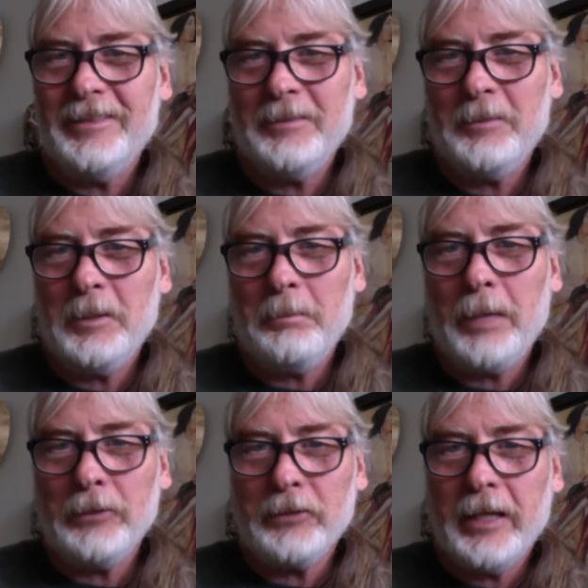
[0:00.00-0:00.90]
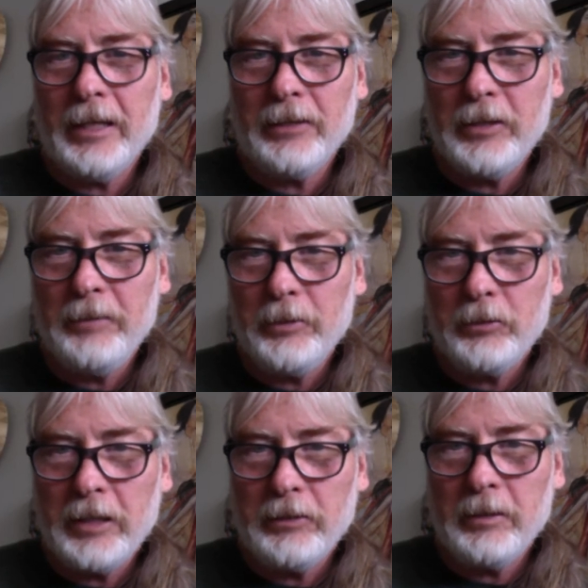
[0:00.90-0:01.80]
Yeah. I'll pause again and see if you
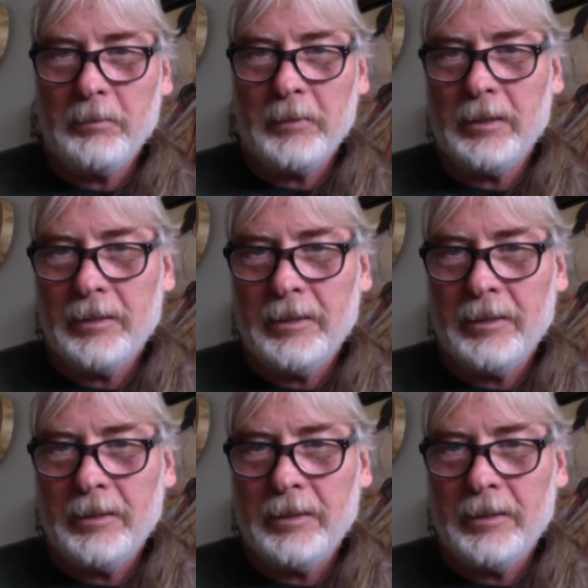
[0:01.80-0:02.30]
say something that